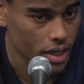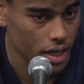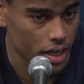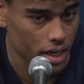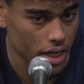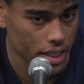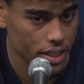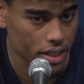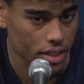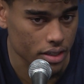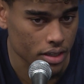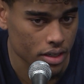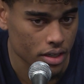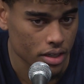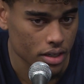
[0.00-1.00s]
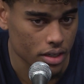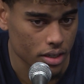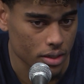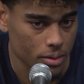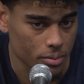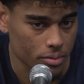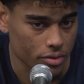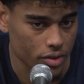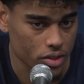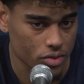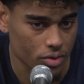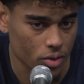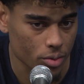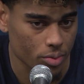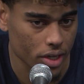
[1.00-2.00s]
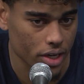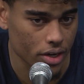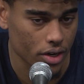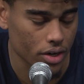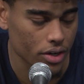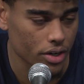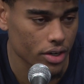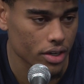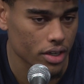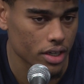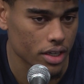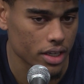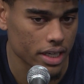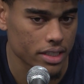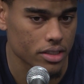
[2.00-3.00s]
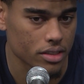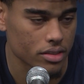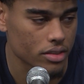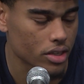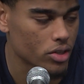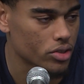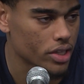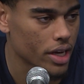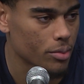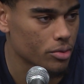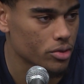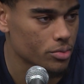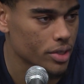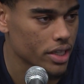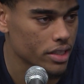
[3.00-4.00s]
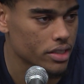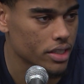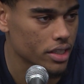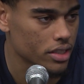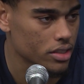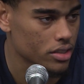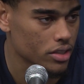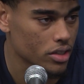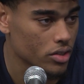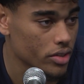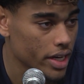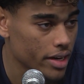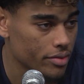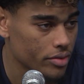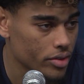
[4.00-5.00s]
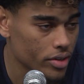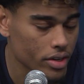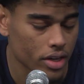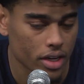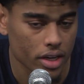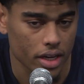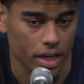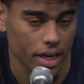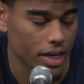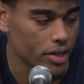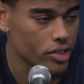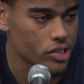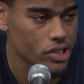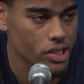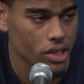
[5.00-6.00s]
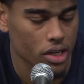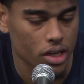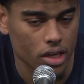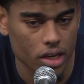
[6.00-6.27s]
I think first of all, we're playing harder. That's Coach Capel's biggest thing is, you know, effort and energy.